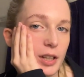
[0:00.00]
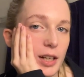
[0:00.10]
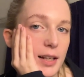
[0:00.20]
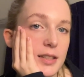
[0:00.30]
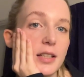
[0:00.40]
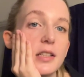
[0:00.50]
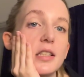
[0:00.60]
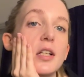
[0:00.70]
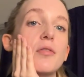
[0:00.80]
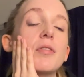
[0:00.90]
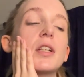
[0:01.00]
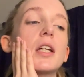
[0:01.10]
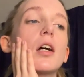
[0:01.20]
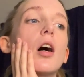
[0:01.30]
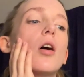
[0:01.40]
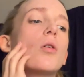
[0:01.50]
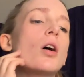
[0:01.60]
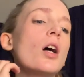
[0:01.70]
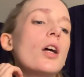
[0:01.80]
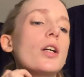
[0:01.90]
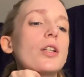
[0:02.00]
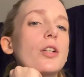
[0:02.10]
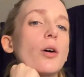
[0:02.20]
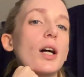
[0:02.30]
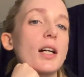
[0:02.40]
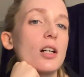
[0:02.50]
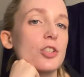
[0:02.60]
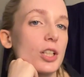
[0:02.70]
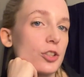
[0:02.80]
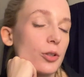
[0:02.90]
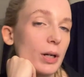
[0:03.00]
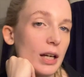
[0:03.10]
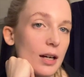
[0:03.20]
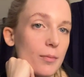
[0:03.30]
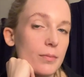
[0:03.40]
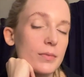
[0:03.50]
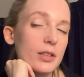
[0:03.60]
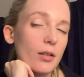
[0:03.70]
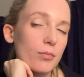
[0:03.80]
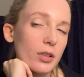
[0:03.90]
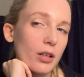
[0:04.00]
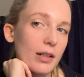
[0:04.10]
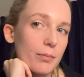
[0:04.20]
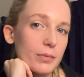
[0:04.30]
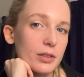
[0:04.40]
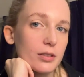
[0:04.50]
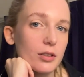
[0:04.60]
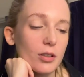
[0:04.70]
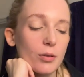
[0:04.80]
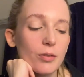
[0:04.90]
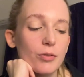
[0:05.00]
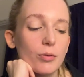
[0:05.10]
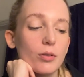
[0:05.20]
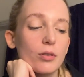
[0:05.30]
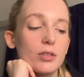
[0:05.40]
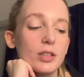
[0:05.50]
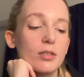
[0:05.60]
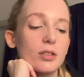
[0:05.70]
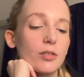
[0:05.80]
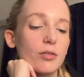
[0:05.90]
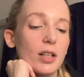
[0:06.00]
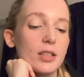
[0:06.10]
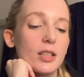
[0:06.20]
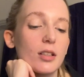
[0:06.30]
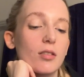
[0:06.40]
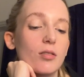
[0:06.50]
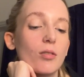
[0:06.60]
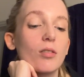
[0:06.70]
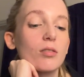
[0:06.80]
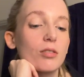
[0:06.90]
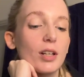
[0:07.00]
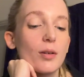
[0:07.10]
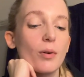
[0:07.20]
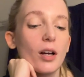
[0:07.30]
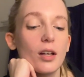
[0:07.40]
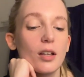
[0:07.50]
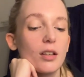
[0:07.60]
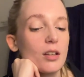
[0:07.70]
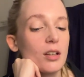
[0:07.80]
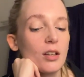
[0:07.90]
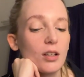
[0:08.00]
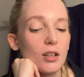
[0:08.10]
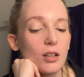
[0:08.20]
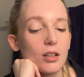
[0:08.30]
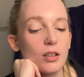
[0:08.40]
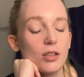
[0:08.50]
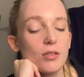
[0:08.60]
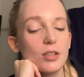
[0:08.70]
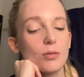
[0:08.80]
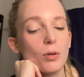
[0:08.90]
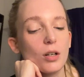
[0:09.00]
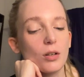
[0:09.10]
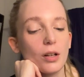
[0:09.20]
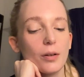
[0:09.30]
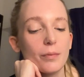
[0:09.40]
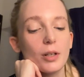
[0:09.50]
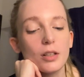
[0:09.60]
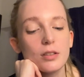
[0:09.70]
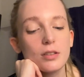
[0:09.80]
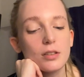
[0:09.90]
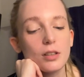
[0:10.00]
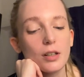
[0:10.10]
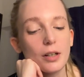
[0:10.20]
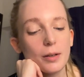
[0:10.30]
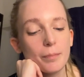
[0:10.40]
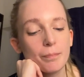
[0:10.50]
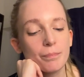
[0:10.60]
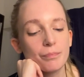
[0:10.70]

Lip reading: And instead of thinking, oh, you know, I can't change who I am. Sometimes, you know, if you see yourself acting in a not great way, you need to work on it. And I am.